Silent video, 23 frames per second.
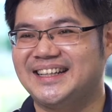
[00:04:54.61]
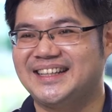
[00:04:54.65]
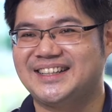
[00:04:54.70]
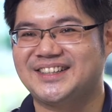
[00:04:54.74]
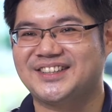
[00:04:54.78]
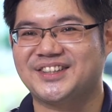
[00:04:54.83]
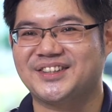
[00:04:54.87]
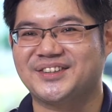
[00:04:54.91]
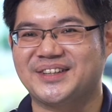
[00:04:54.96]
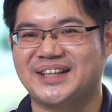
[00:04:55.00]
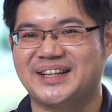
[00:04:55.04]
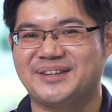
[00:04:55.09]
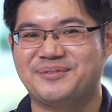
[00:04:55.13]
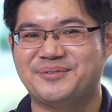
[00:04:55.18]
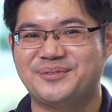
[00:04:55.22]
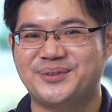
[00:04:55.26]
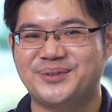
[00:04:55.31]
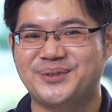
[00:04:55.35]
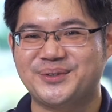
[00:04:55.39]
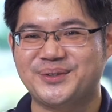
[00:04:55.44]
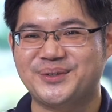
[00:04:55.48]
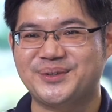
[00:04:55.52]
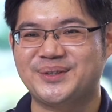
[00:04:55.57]
So if
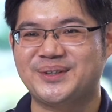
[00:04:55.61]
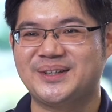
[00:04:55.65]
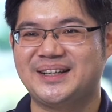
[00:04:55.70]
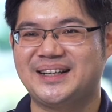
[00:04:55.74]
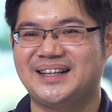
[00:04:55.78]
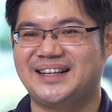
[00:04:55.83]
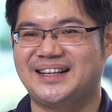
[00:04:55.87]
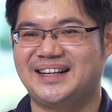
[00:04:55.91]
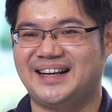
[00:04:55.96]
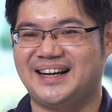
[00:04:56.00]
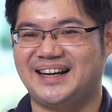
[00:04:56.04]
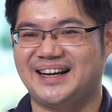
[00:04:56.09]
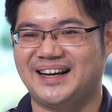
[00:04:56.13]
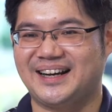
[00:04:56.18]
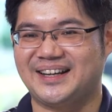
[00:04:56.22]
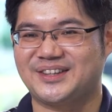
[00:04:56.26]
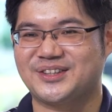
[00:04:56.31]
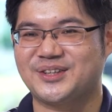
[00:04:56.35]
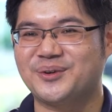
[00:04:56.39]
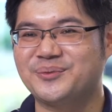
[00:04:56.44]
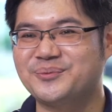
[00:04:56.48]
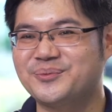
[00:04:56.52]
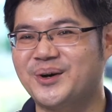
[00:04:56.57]
you uh,
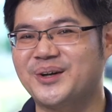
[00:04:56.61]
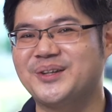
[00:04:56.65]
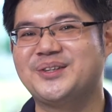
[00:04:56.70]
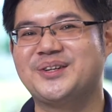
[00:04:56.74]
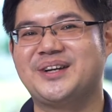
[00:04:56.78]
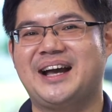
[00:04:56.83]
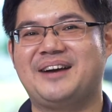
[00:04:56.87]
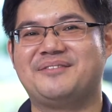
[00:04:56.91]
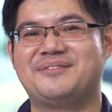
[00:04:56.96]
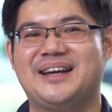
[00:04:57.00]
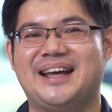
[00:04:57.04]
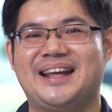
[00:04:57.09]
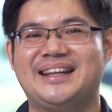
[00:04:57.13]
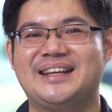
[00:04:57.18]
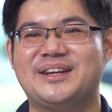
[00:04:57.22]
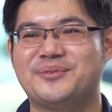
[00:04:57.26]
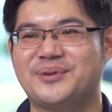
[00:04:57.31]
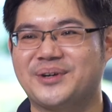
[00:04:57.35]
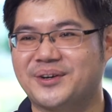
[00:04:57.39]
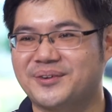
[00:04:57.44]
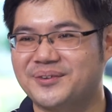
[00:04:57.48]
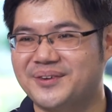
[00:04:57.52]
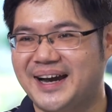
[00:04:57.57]
don't want to have any
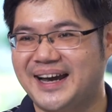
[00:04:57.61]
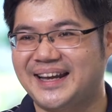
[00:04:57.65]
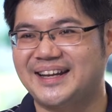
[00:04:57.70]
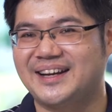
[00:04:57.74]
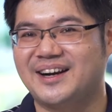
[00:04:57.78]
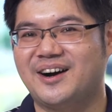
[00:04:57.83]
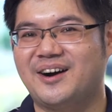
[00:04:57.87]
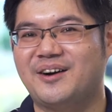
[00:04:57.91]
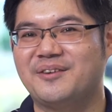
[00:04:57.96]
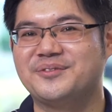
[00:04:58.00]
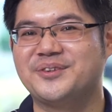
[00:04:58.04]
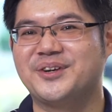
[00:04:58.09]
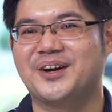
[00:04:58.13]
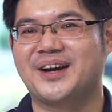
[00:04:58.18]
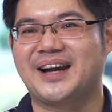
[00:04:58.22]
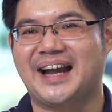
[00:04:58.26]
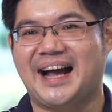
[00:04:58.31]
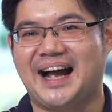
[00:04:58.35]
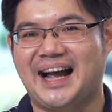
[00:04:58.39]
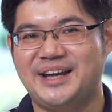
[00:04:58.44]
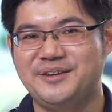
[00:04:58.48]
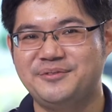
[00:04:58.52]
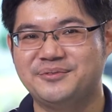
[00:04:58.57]
regret of your
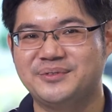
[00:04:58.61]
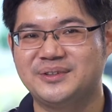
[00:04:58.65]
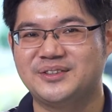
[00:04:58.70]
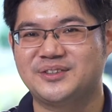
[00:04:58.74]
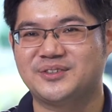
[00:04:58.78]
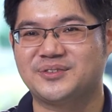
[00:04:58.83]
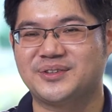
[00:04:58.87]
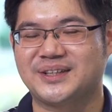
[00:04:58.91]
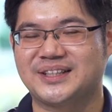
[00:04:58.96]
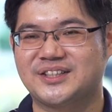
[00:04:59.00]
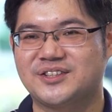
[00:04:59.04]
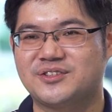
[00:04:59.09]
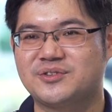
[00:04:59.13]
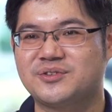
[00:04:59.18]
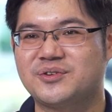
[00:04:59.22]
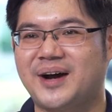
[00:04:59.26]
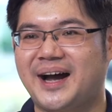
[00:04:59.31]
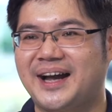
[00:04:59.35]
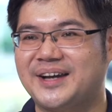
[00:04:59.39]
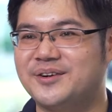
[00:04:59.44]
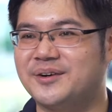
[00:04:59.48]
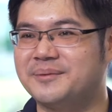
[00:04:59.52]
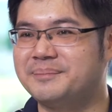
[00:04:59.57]
life, just
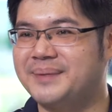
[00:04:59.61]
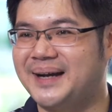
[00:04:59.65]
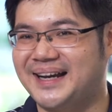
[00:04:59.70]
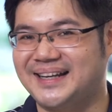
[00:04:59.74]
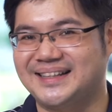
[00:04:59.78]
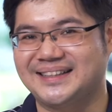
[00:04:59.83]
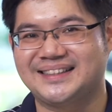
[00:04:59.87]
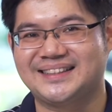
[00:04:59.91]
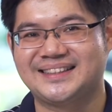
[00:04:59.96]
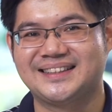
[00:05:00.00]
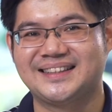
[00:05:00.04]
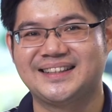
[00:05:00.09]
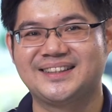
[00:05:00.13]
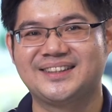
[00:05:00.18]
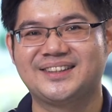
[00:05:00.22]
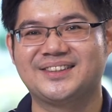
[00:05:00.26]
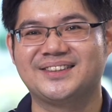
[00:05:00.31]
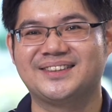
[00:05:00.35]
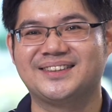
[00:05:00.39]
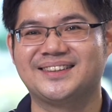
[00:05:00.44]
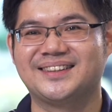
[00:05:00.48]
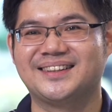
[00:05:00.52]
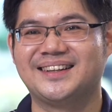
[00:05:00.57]
try your best
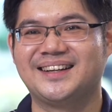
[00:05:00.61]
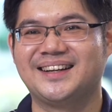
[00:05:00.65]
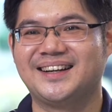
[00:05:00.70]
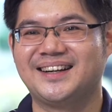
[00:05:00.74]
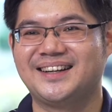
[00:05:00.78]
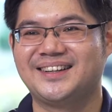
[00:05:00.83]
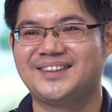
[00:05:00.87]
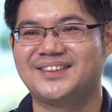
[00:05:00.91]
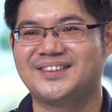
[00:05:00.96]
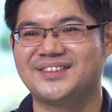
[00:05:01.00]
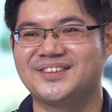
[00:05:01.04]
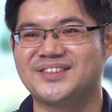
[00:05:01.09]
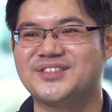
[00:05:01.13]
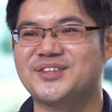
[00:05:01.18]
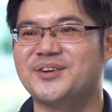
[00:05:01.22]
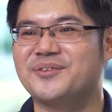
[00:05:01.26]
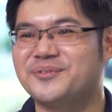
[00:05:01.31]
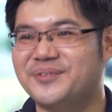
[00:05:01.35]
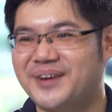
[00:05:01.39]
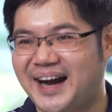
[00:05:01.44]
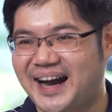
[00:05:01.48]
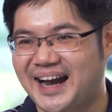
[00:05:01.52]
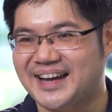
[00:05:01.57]
to, to
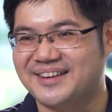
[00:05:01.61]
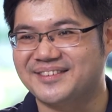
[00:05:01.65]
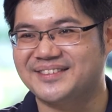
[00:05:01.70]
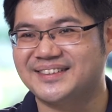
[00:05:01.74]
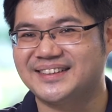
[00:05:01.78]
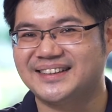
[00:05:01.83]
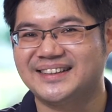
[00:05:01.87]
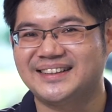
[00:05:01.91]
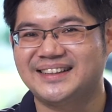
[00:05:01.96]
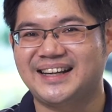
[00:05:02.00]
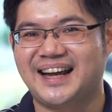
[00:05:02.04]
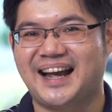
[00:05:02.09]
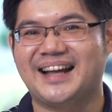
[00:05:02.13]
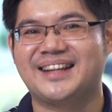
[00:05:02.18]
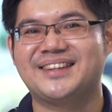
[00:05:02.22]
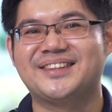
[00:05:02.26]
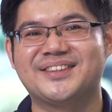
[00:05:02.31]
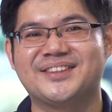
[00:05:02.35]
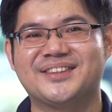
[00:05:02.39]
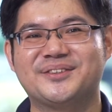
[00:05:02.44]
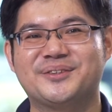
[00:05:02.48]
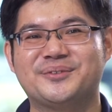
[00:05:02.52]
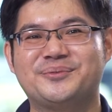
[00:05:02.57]
survive and
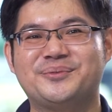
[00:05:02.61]
to